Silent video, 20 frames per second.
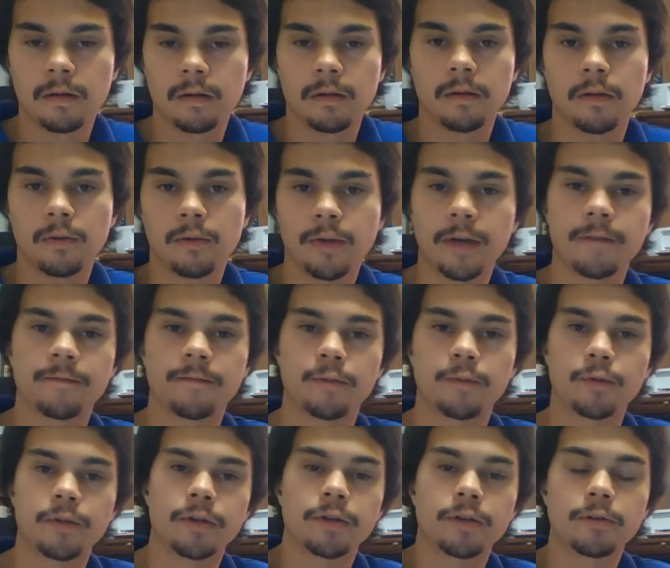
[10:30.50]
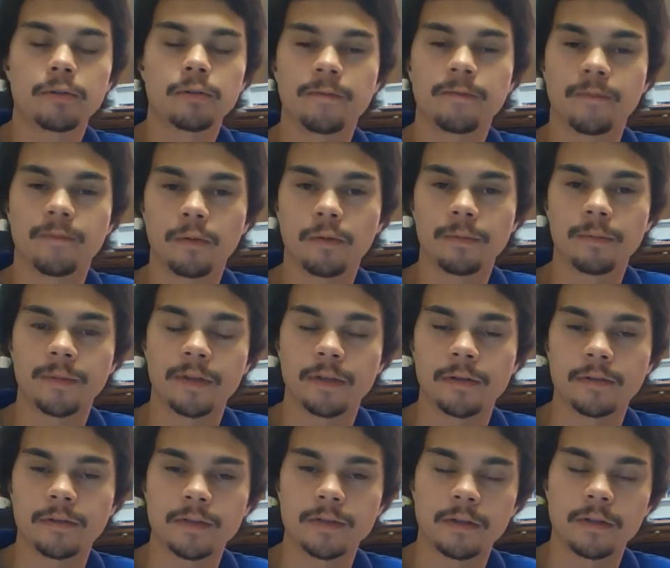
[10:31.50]
Okay, for the Google form that
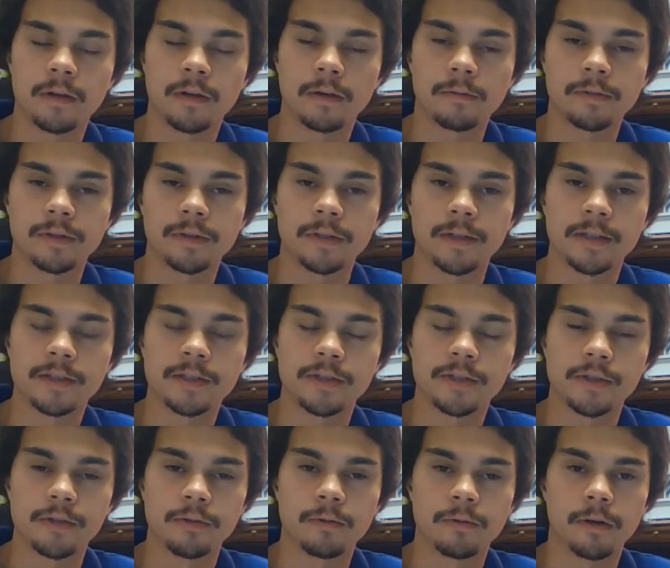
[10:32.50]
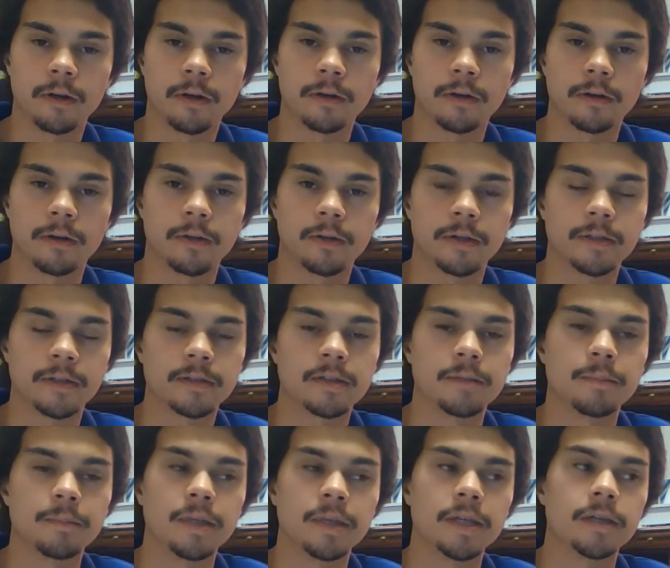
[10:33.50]
goes along with this, you are going
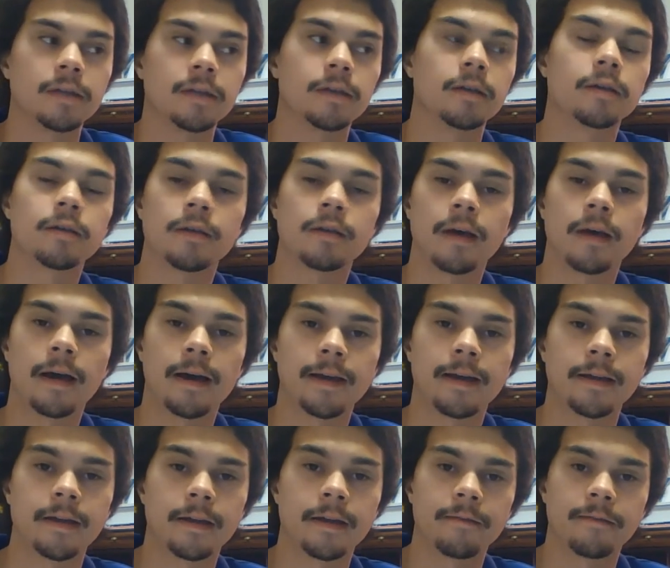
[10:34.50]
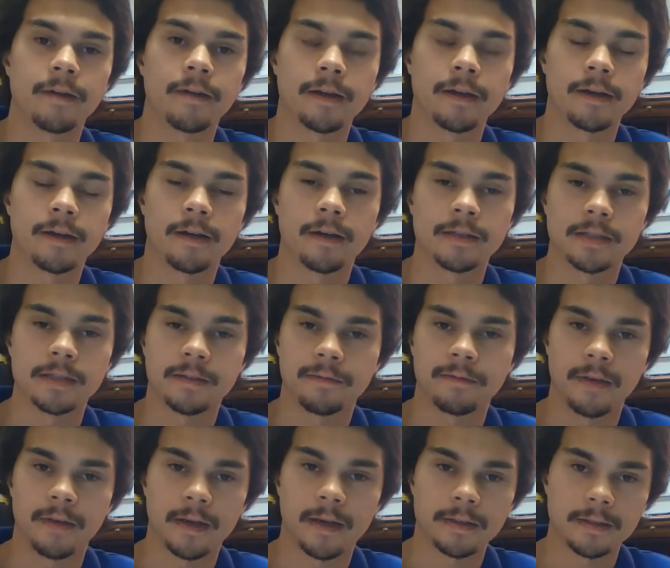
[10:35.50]
to be identifying cause and
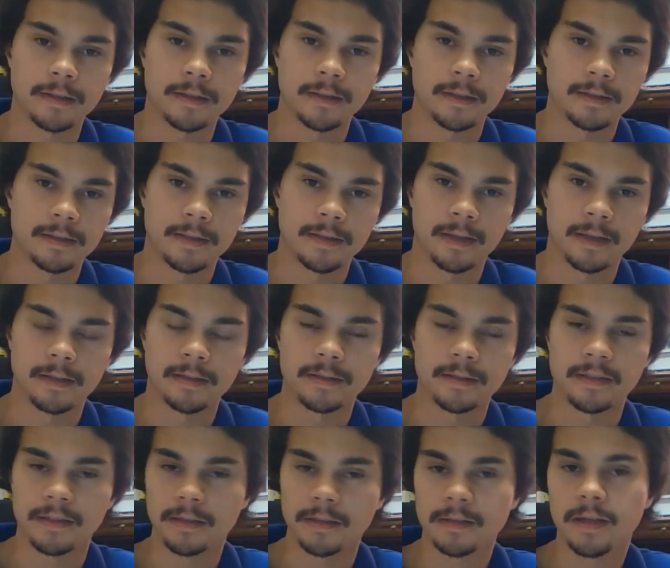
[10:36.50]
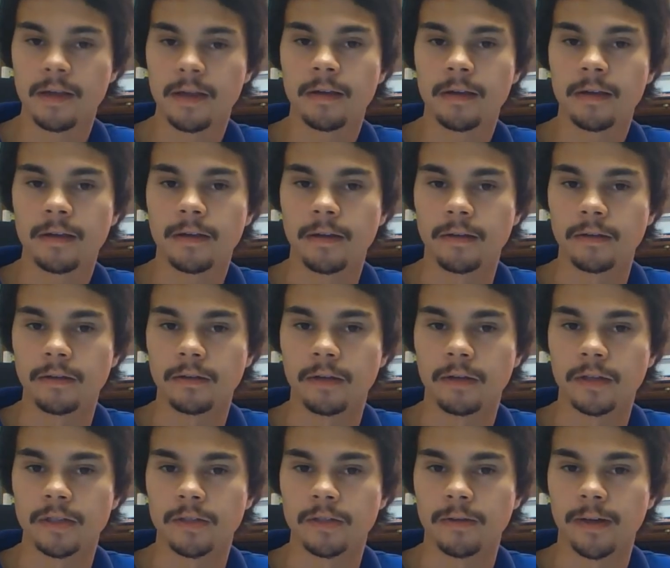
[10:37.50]
effect in sentences, and you'll
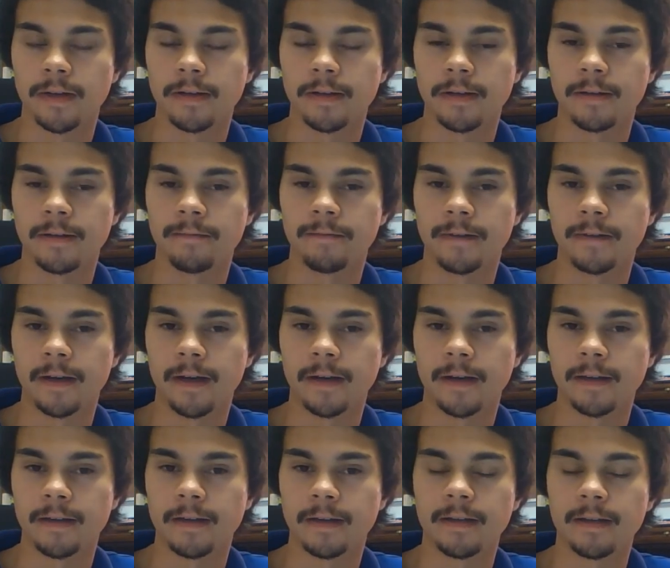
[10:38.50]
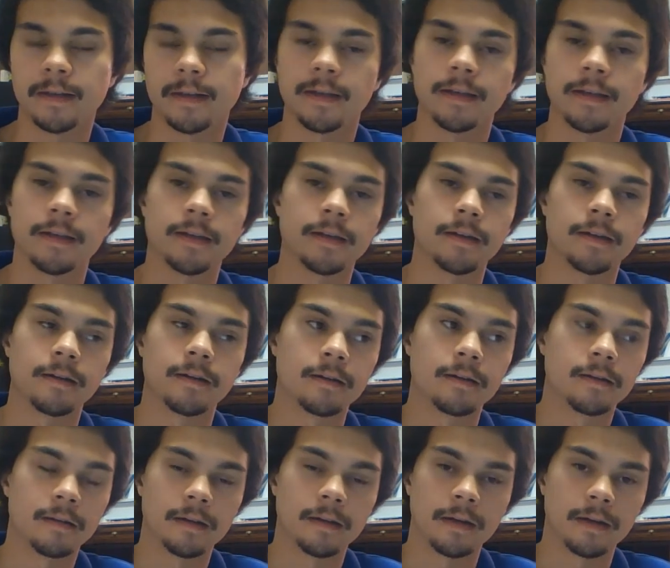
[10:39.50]
also identify it in
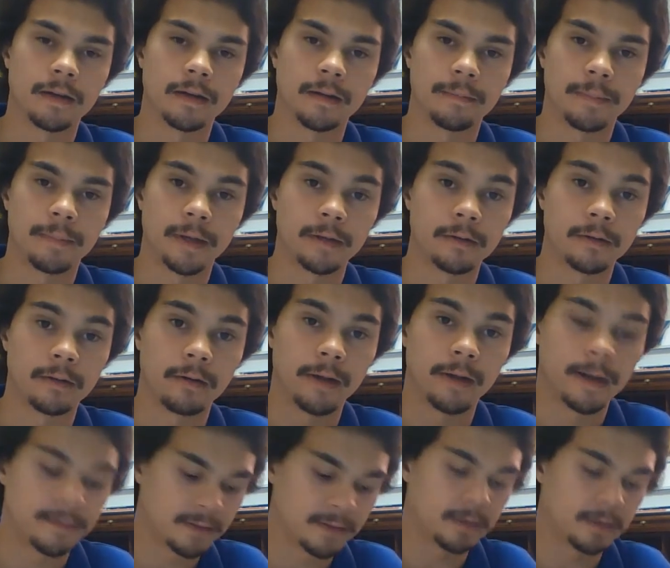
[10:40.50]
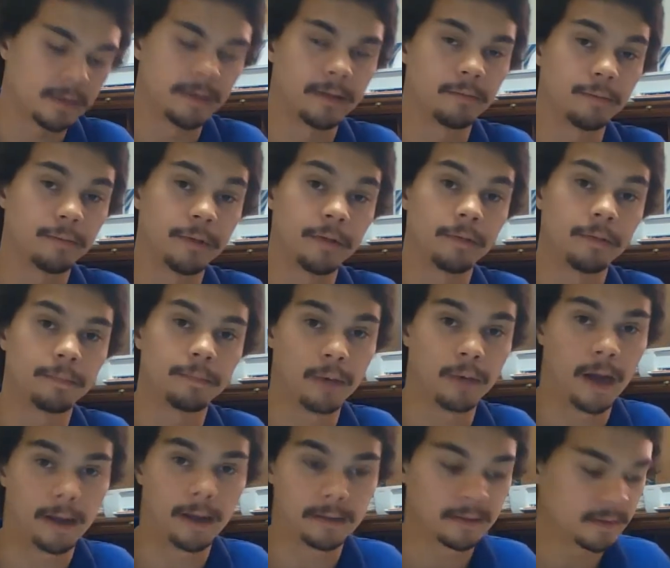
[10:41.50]
paragraphs like we
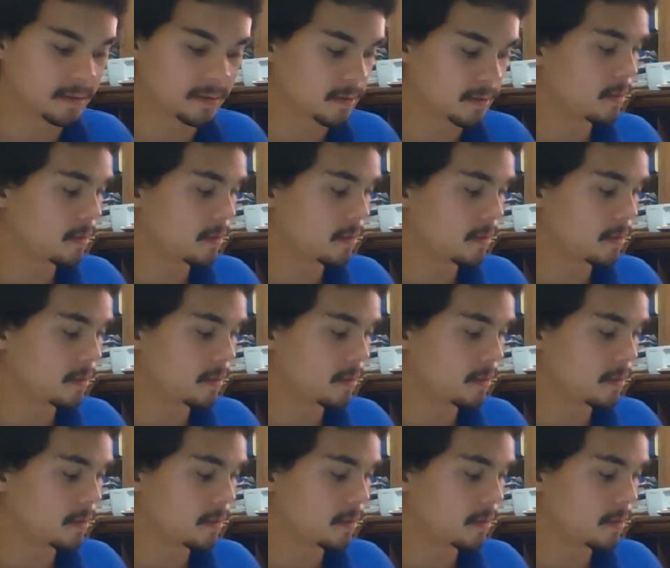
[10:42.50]
practiced.